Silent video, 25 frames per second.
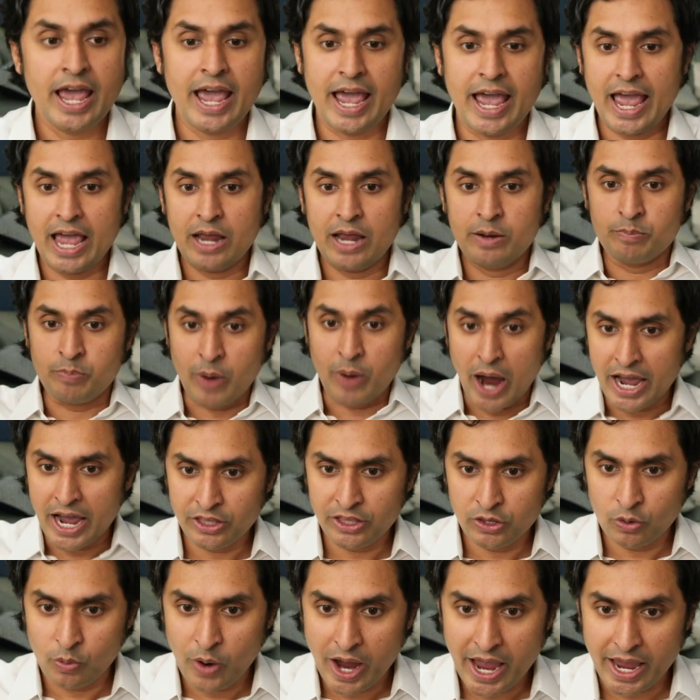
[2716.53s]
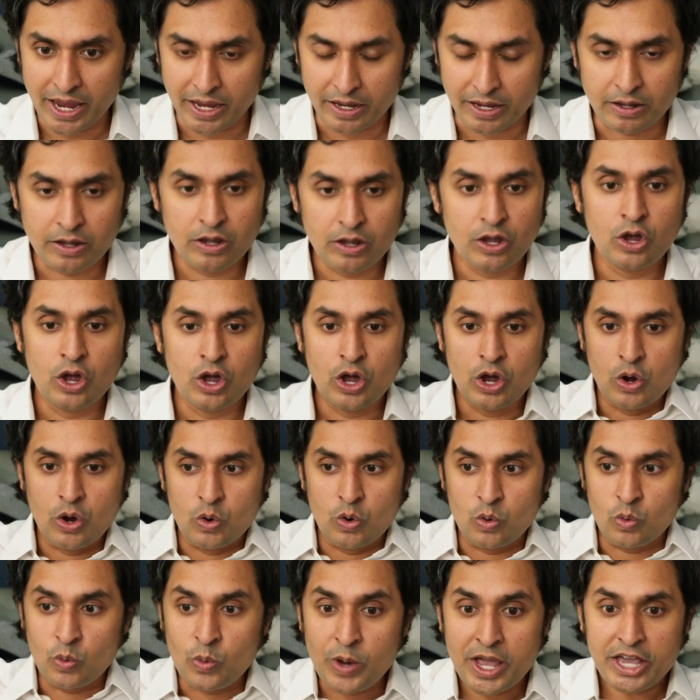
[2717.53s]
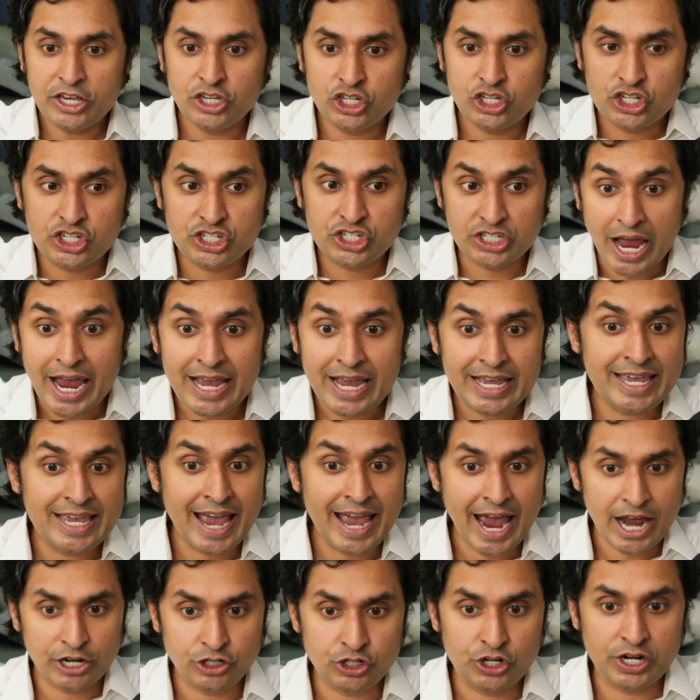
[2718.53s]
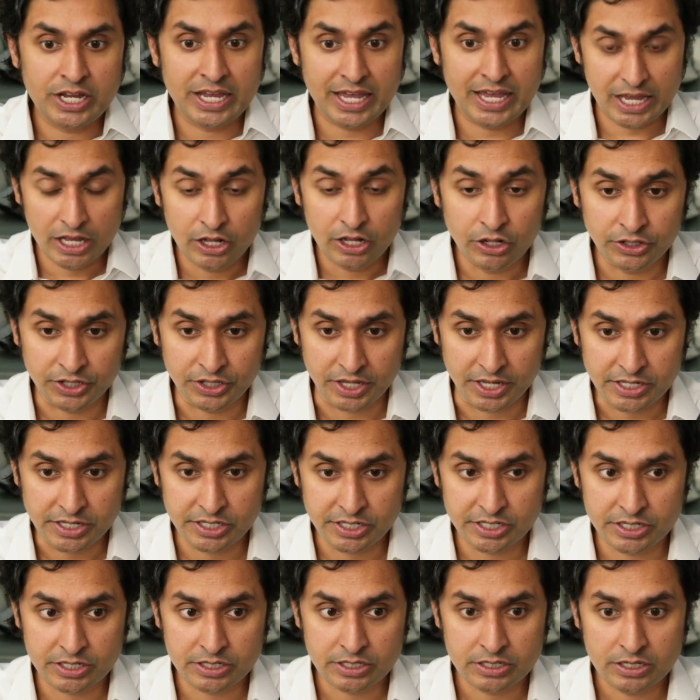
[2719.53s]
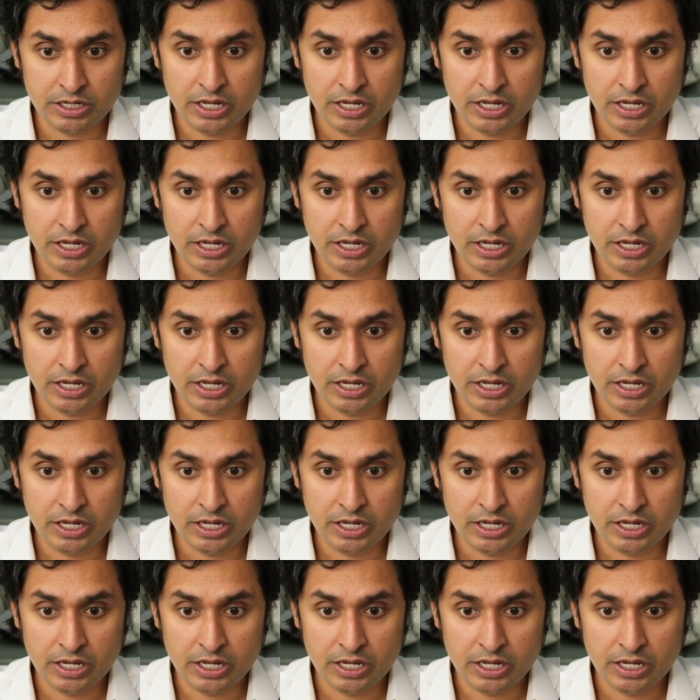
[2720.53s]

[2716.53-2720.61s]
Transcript: And by the way, which psychiatric illness